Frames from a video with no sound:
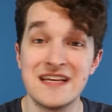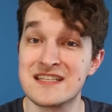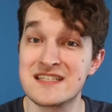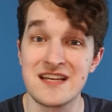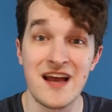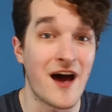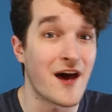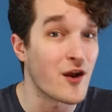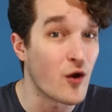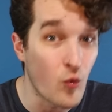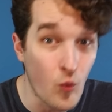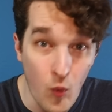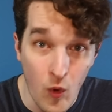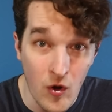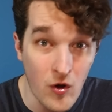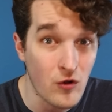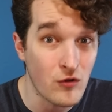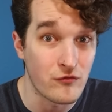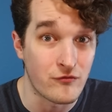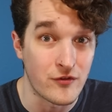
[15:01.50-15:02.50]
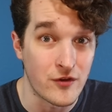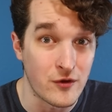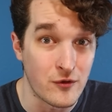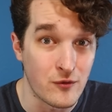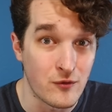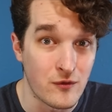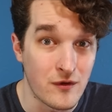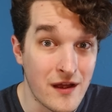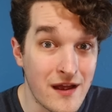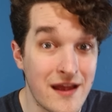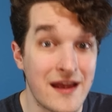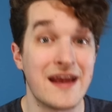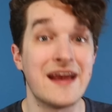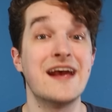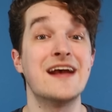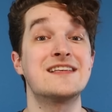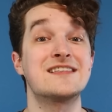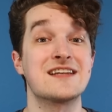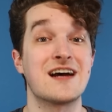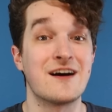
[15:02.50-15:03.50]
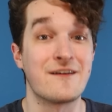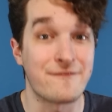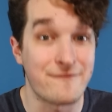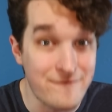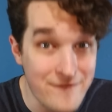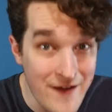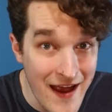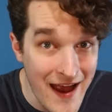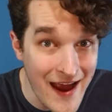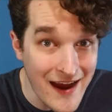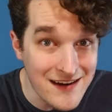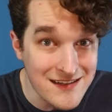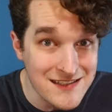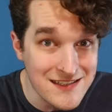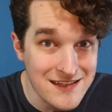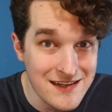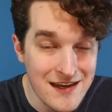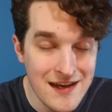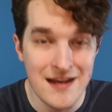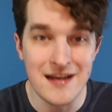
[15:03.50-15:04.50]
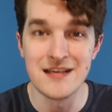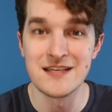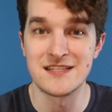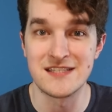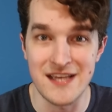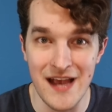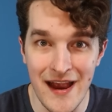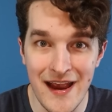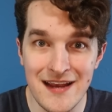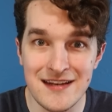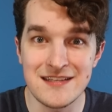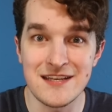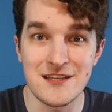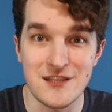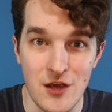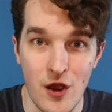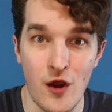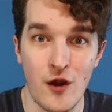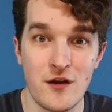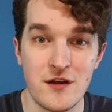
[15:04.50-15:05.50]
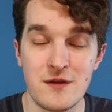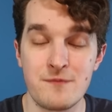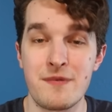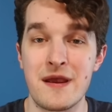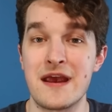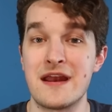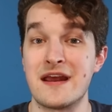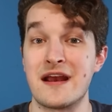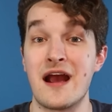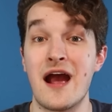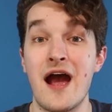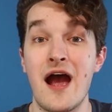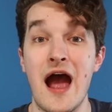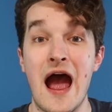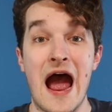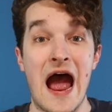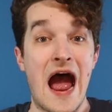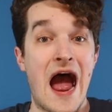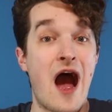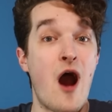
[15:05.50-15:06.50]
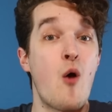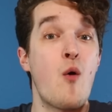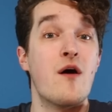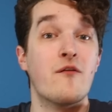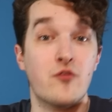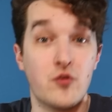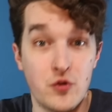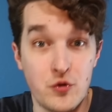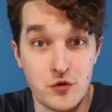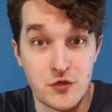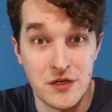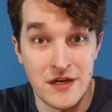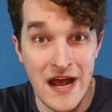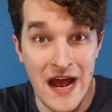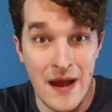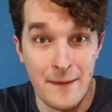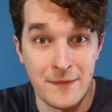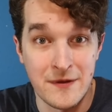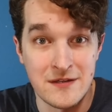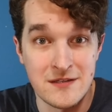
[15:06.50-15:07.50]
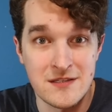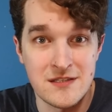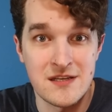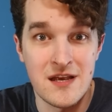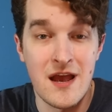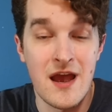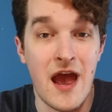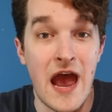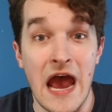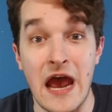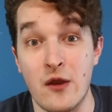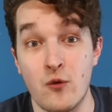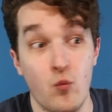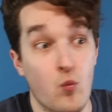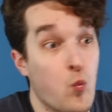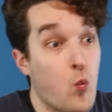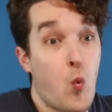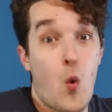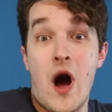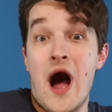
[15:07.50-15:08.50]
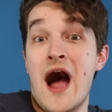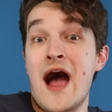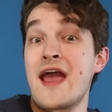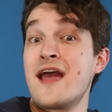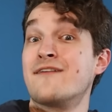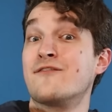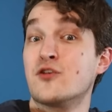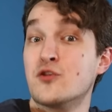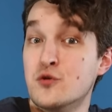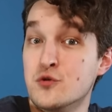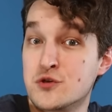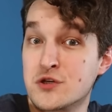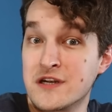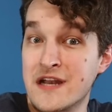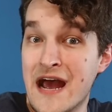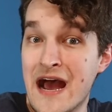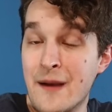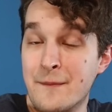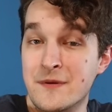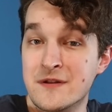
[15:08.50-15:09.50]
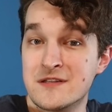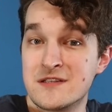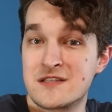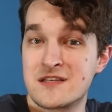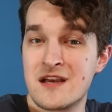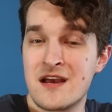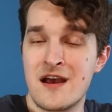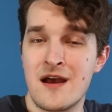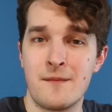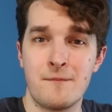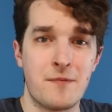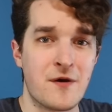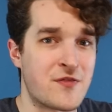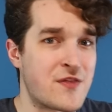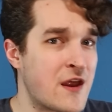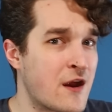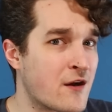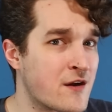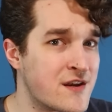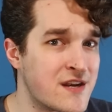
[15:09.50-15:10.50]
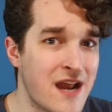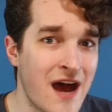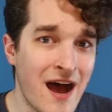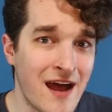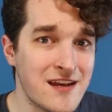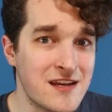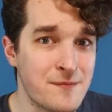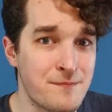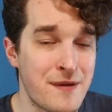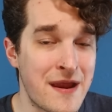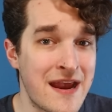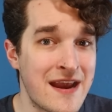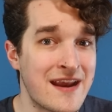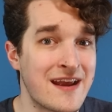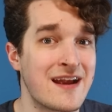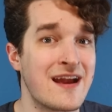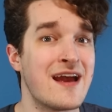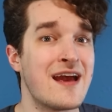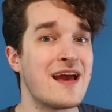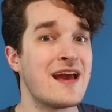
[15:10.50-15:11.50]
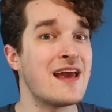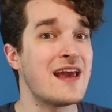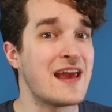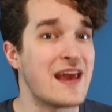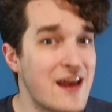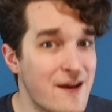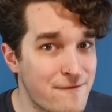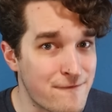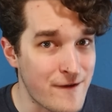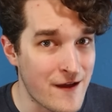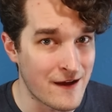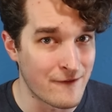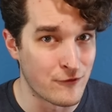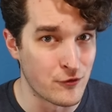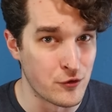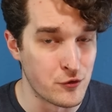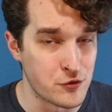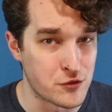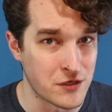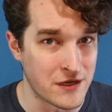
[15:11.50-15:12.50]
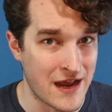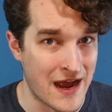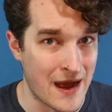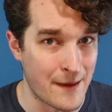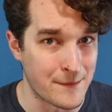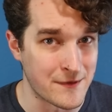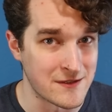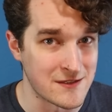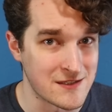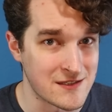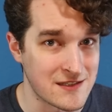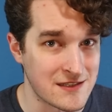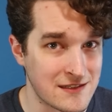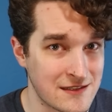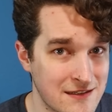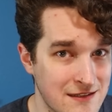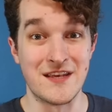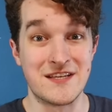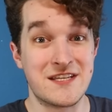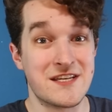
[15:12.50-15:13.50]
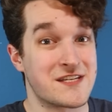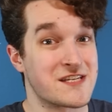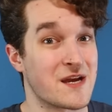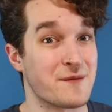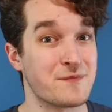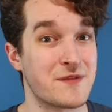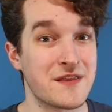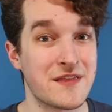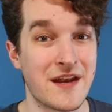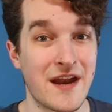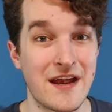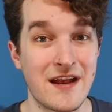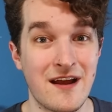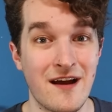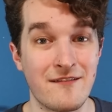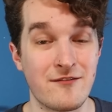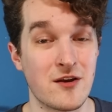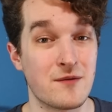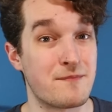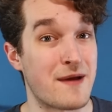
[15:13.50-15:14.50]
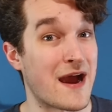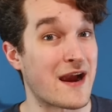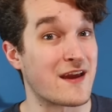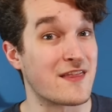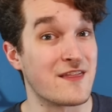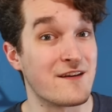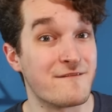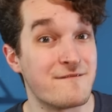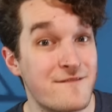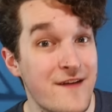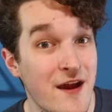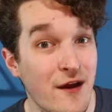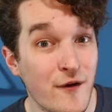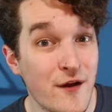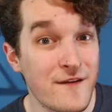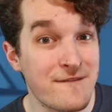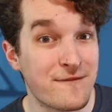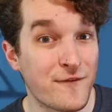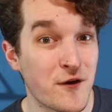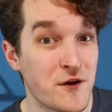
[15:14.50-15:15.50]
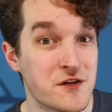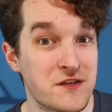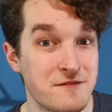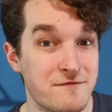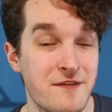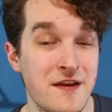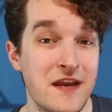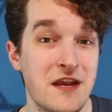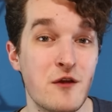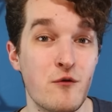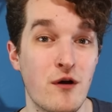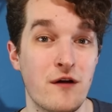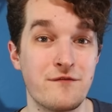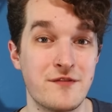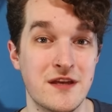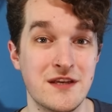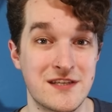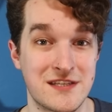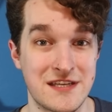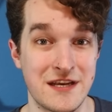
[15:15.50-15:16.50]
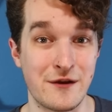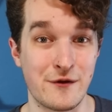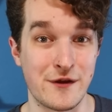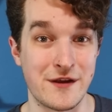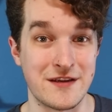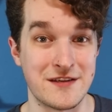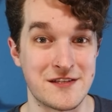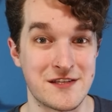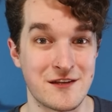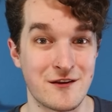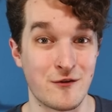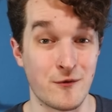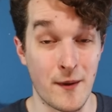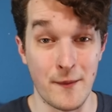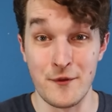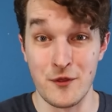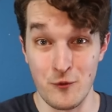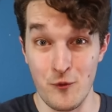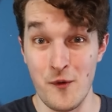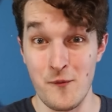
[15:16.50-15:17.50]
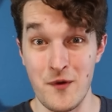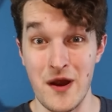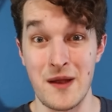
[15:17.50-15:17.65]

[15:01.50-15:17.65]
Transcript: is not a worldview. It's a fact. Scientists are debating how evolution happens and why evolution happens, but they are not debating if evolution happens. This is something that I covered back in the very first video of this series. Remember the one